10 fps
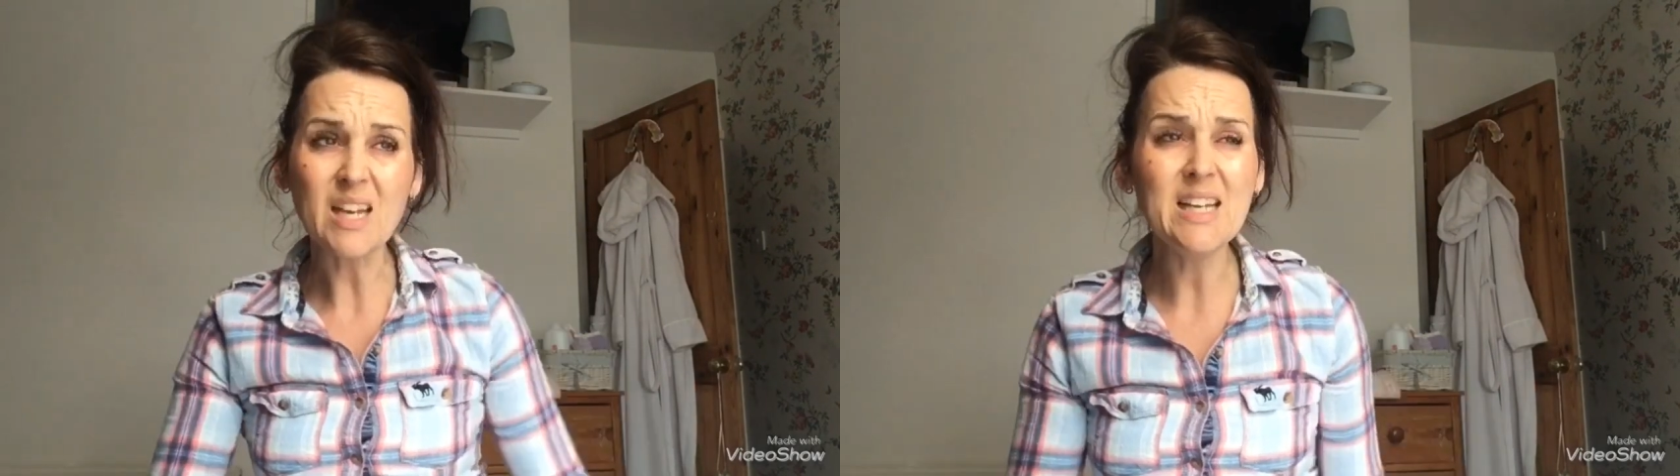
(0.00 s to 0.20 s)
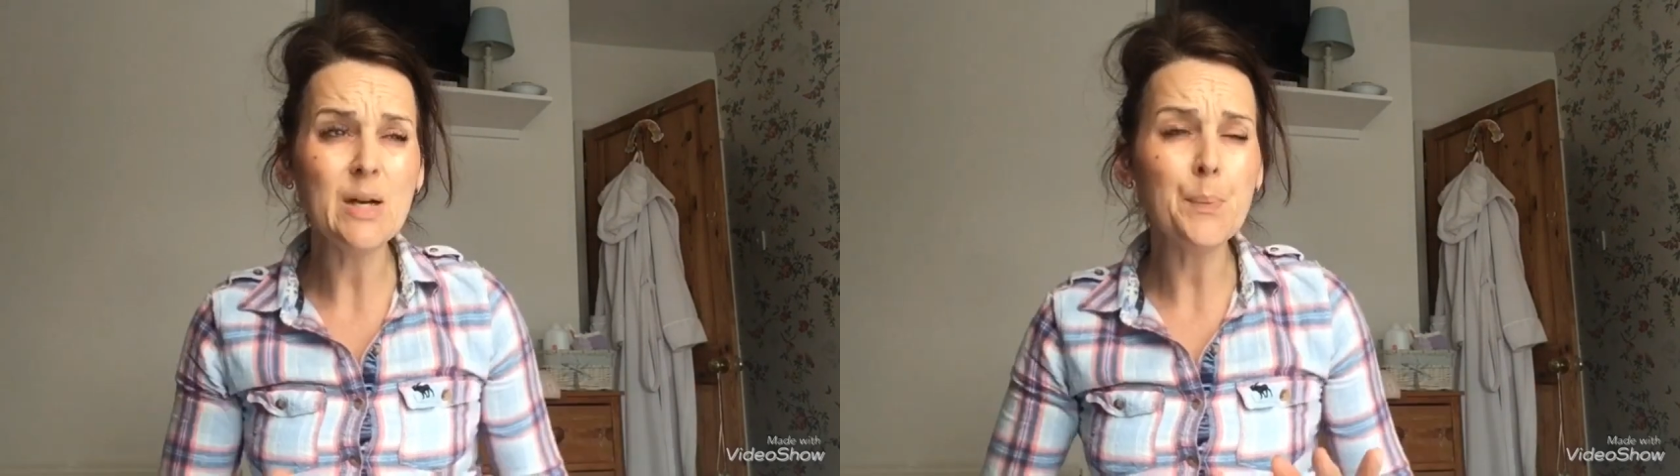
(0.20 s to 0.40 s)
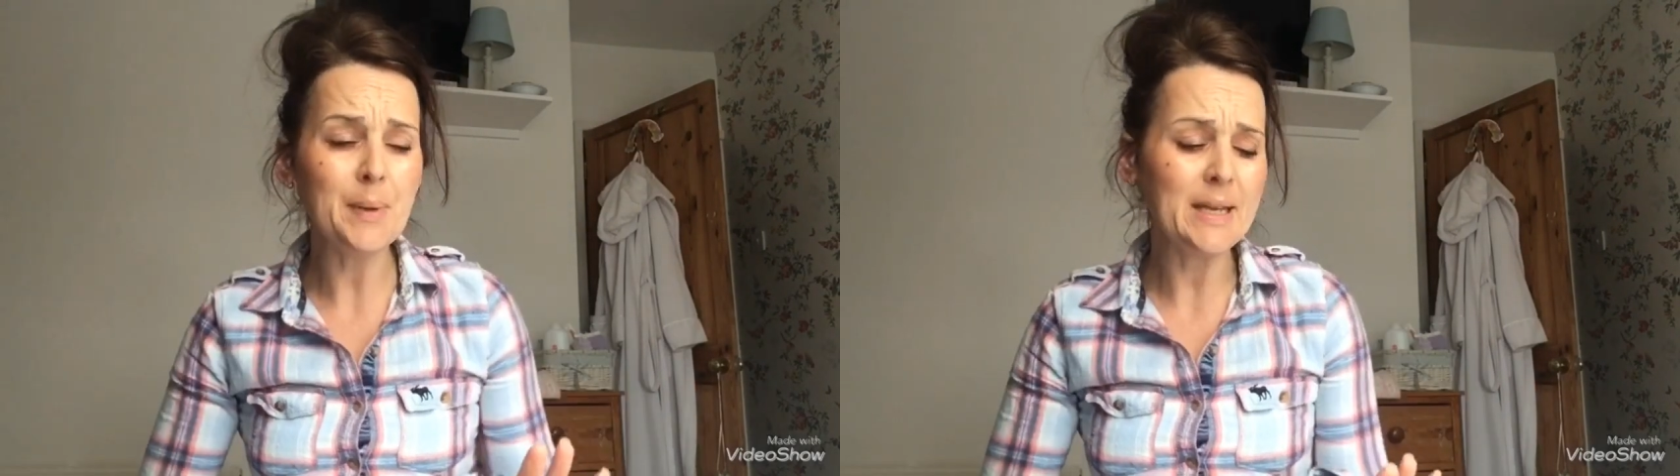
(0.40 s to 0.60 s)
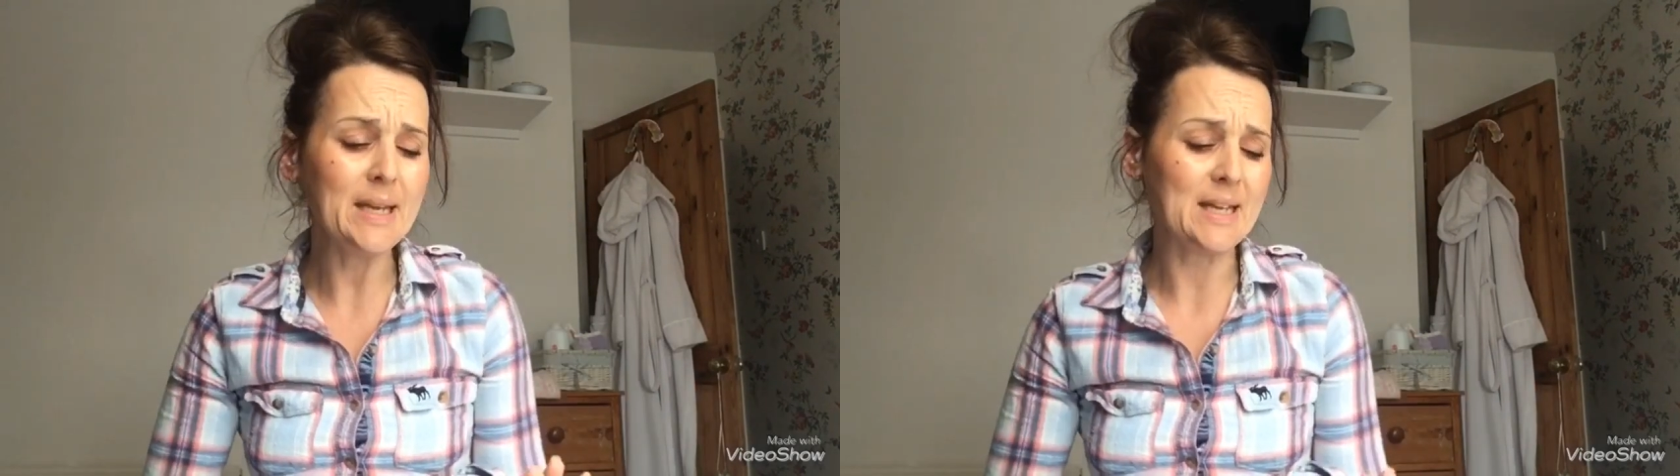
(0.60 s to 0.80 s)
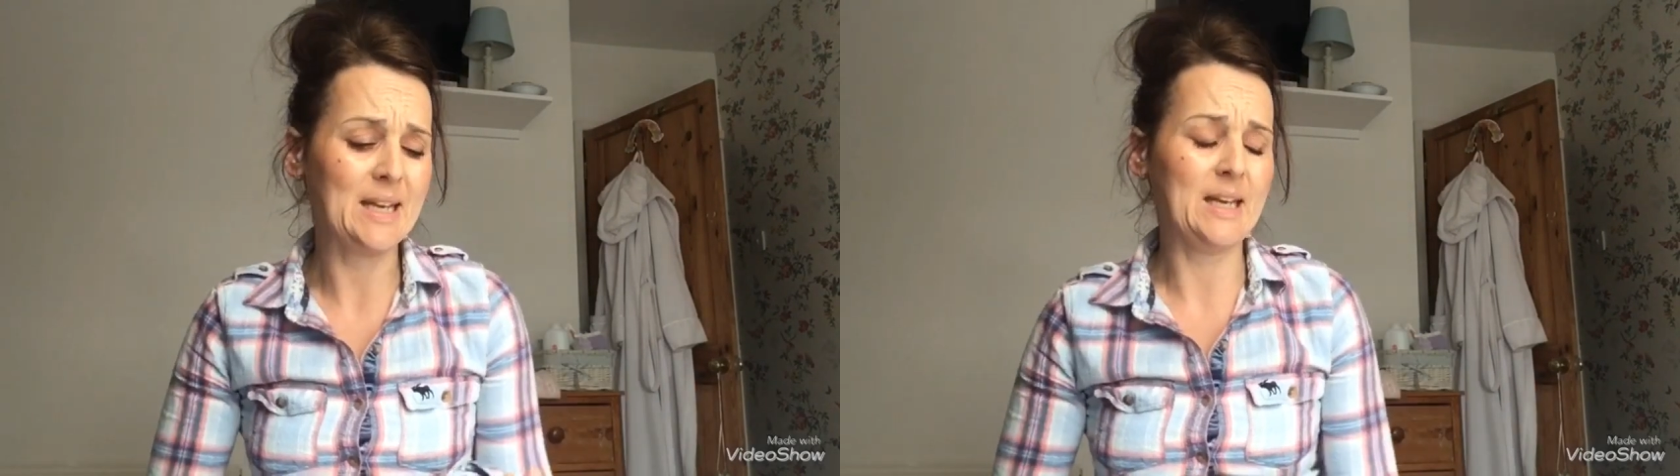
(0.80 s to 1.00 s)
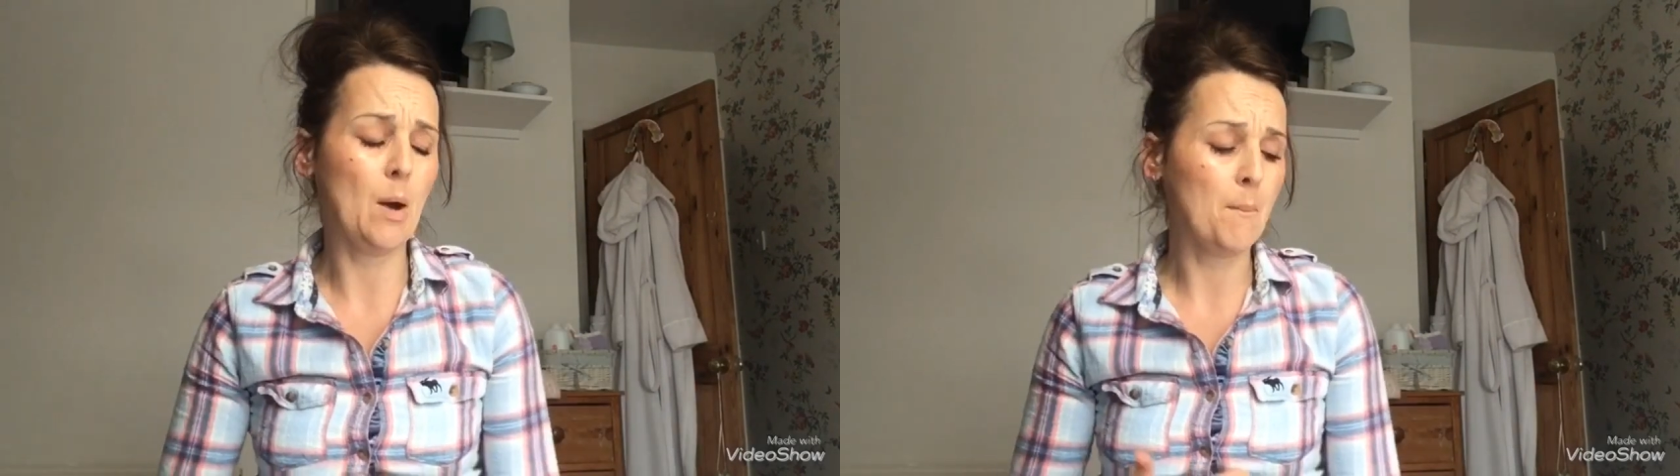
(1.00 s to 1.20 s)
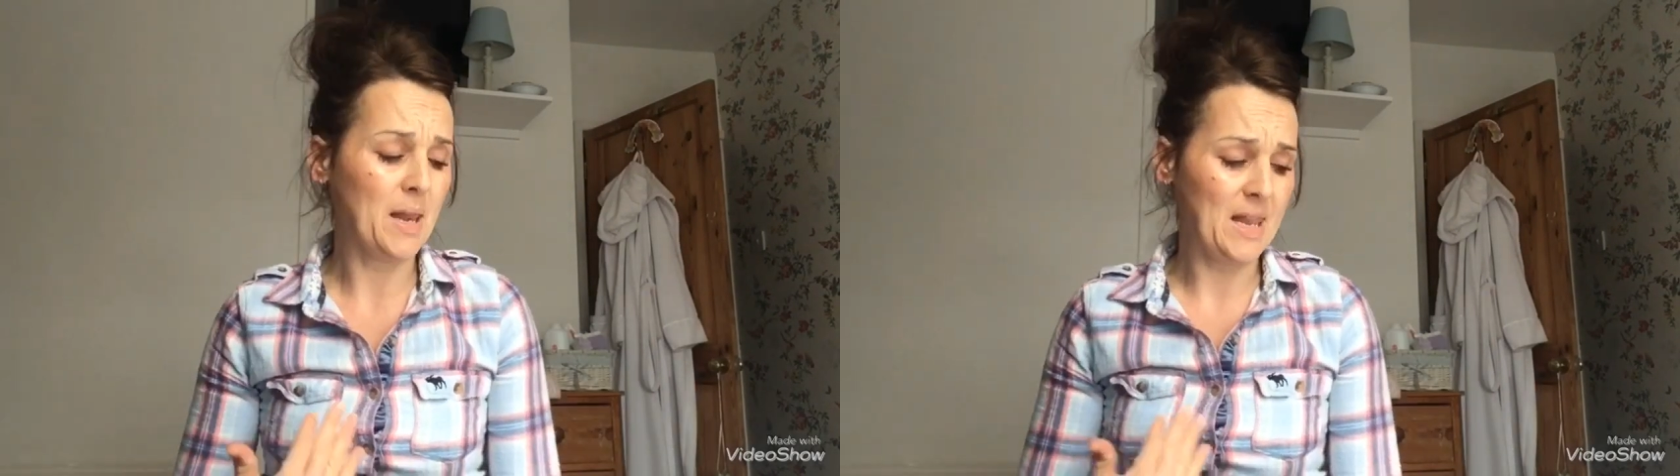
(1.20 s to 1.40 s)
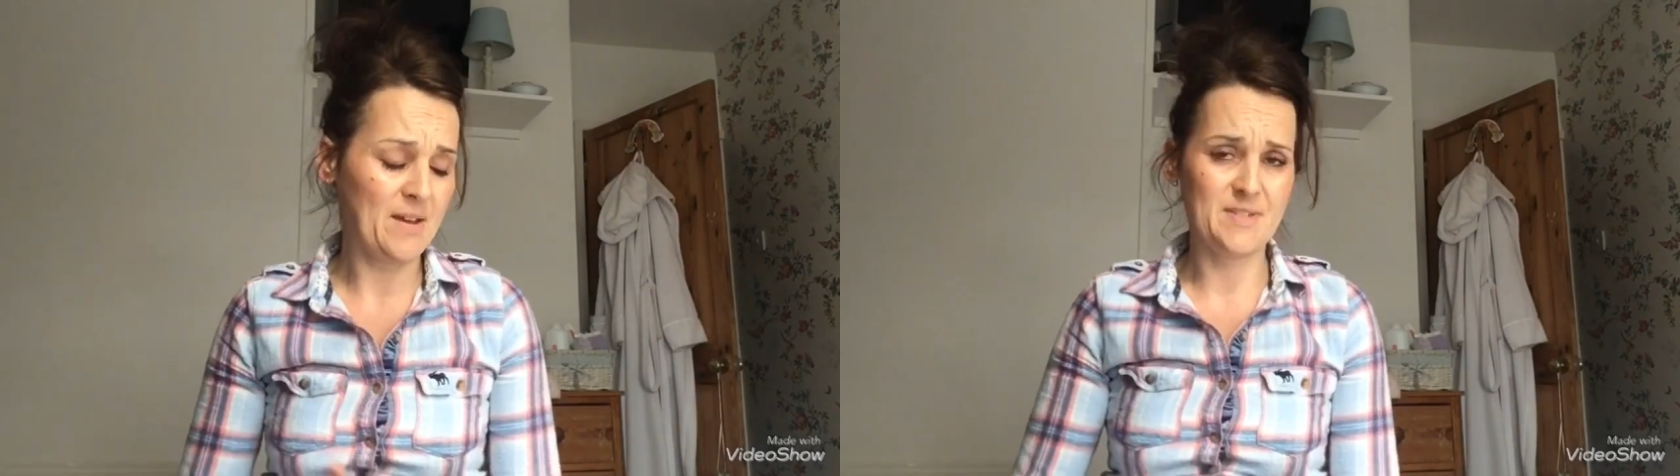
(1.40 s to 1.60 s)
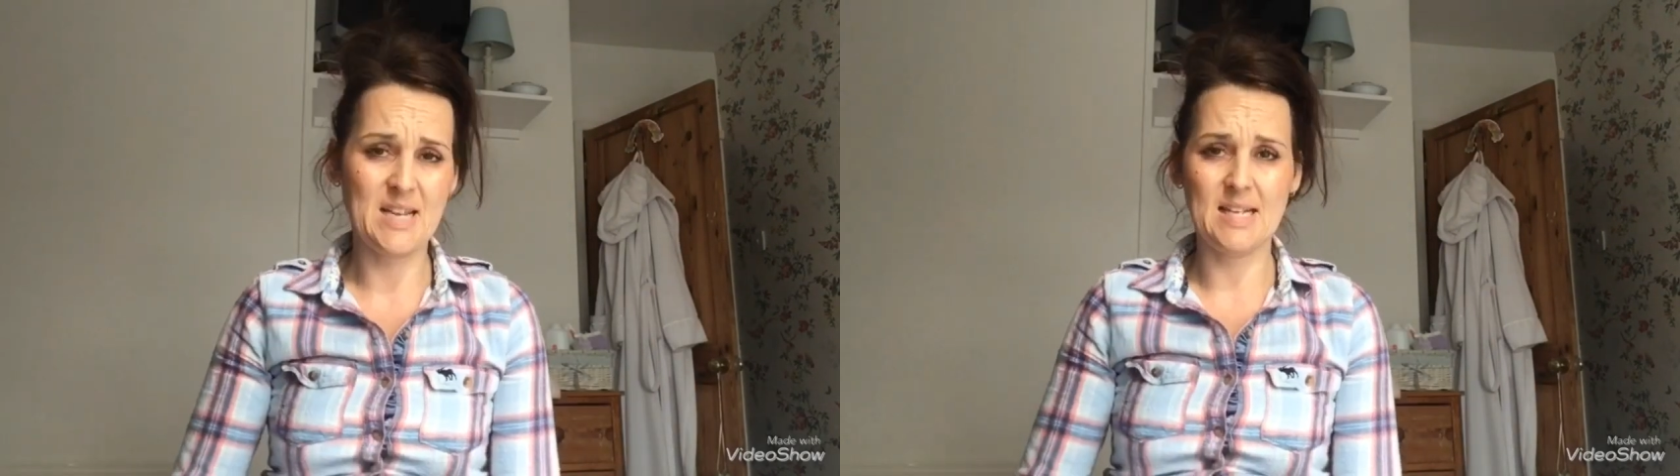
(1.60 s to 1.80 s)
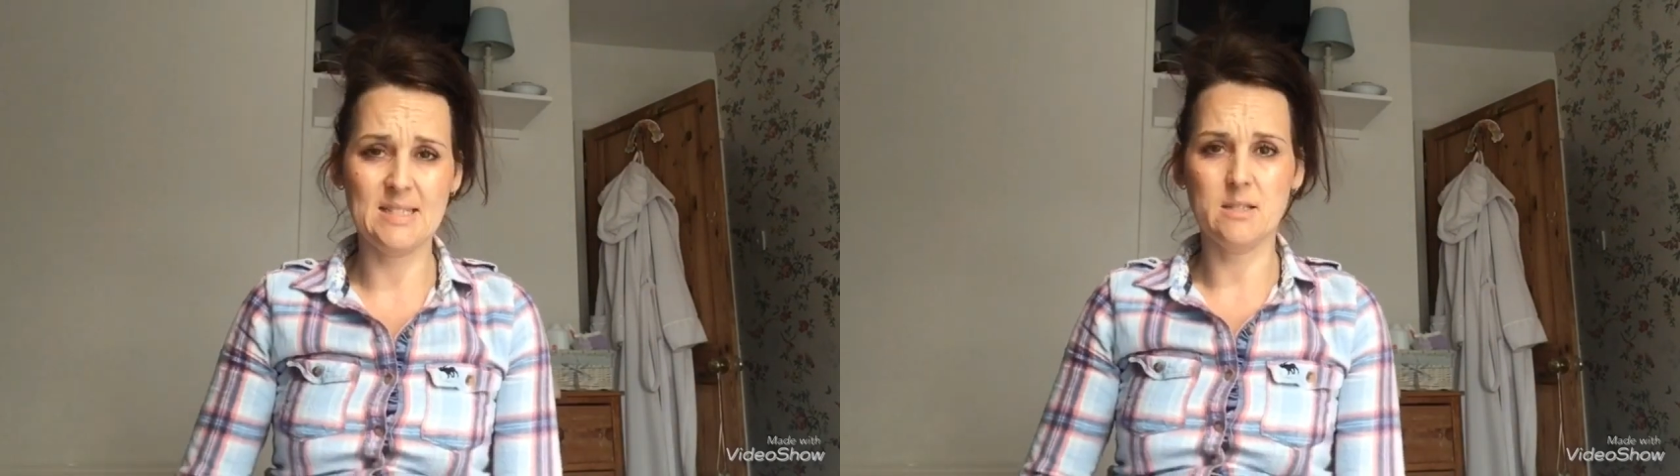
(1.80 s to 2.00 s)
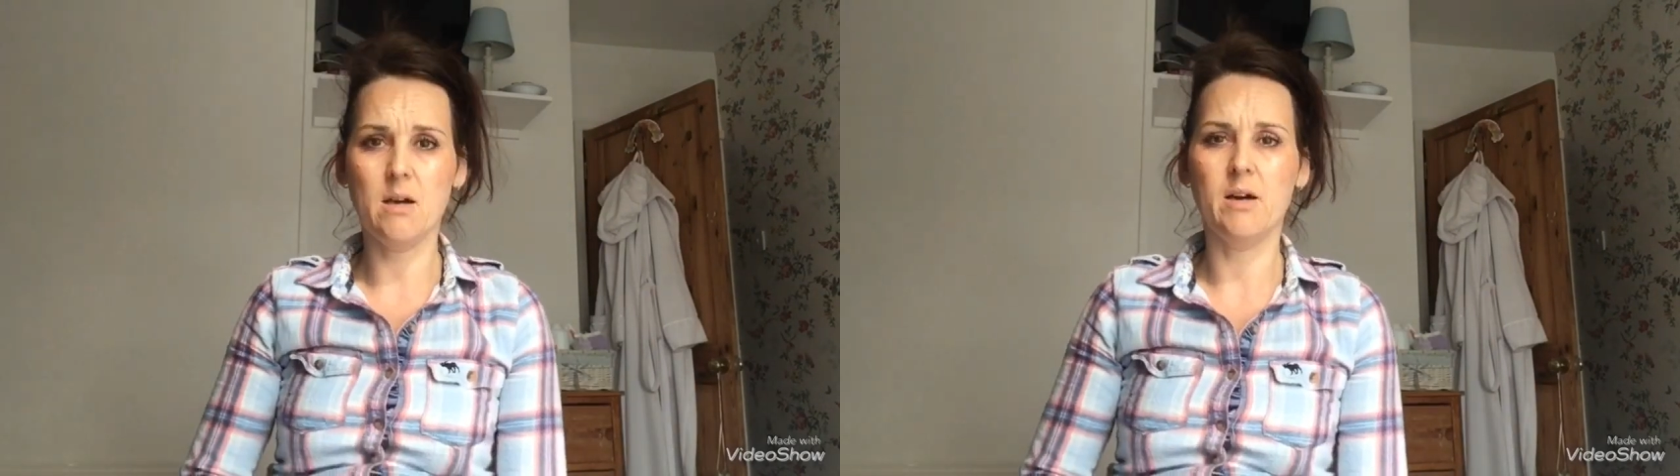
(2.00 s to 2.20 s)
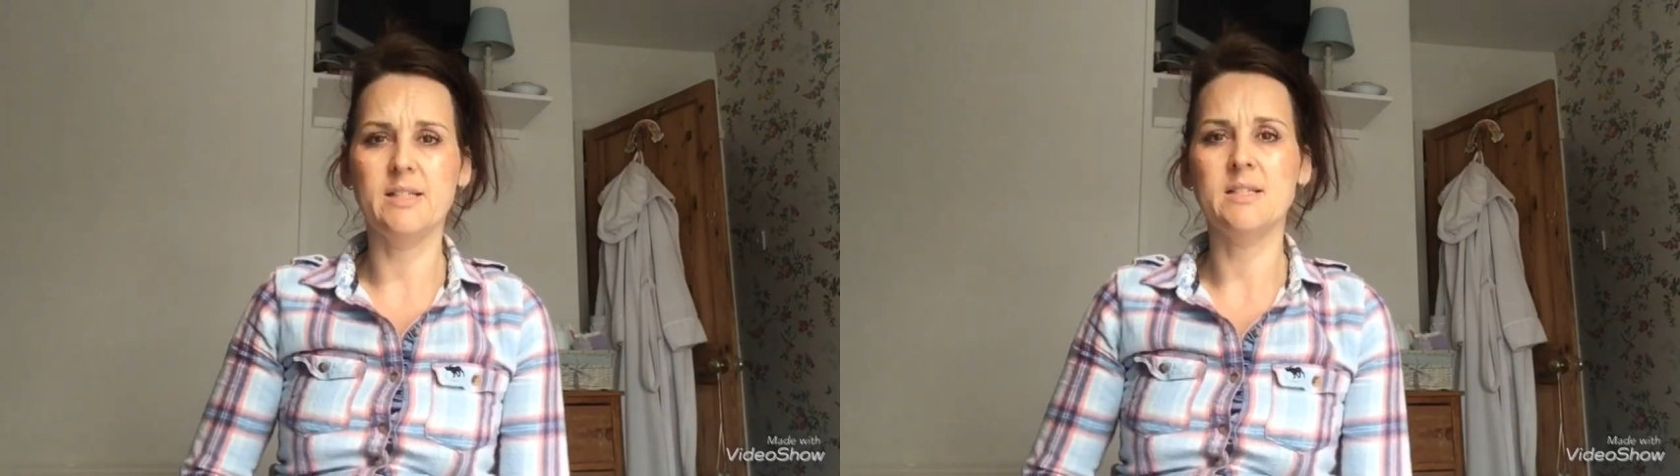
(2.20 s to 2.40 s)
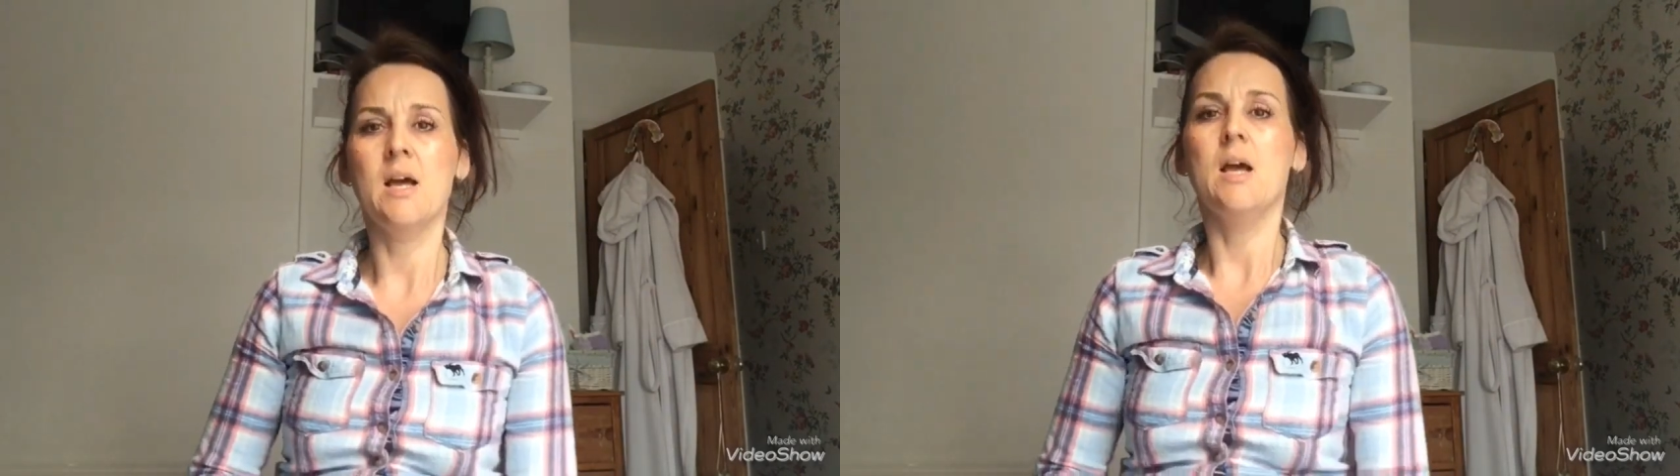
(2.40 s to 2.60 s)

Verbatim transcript: a little bit niggly on my left hand side.